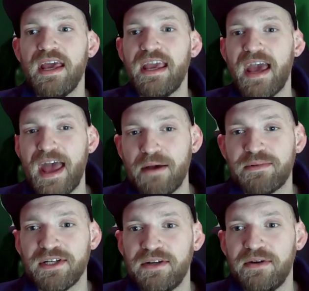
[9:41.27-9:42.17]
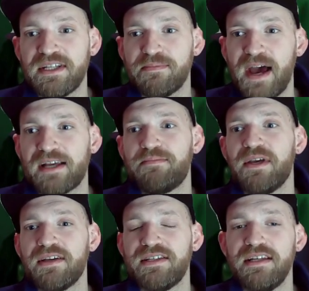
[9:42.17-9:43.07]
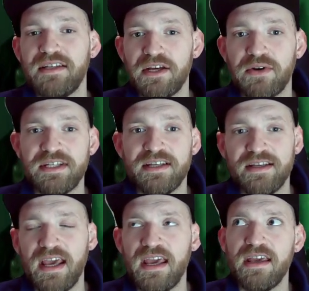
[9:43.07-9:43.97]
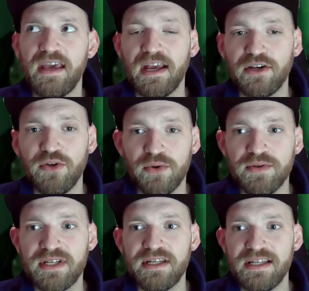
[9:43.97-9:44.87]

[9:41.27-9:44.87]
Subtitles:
He absolutely smacks because he ignores